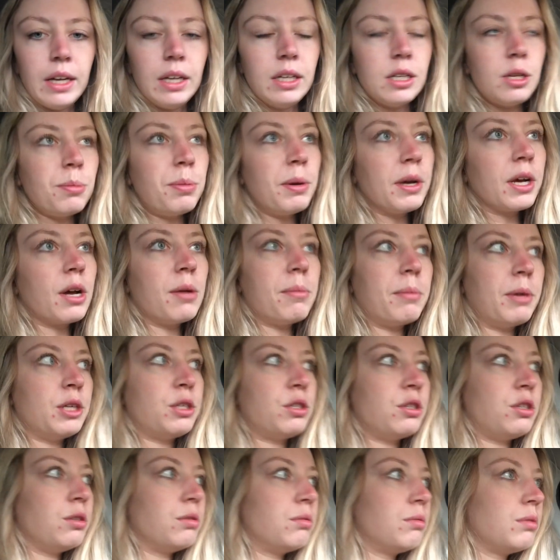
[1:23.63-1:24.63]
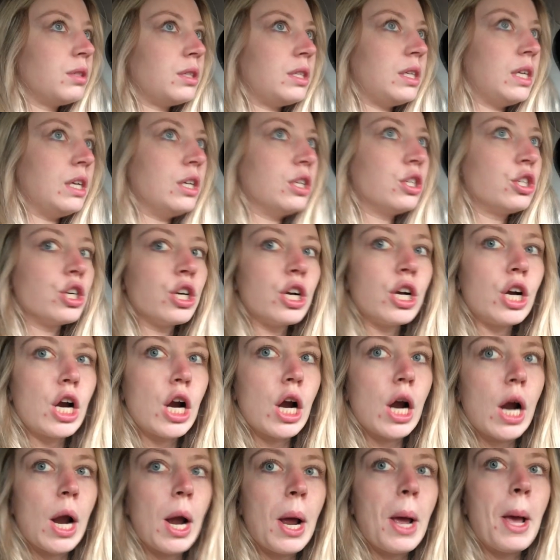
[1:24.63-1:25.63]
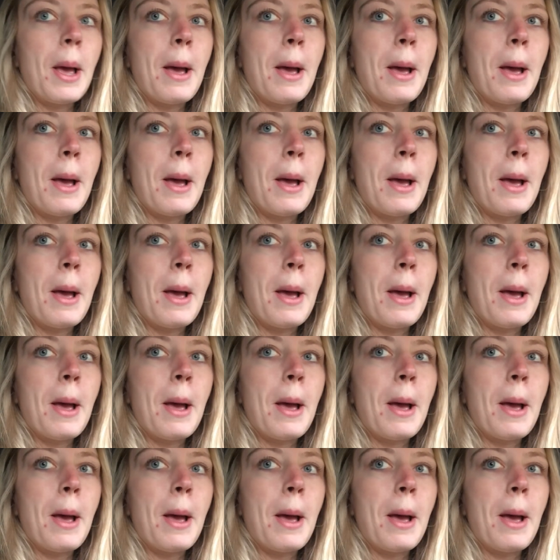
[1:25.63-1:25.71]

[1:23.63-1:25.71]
need to pick up my student t-shirt,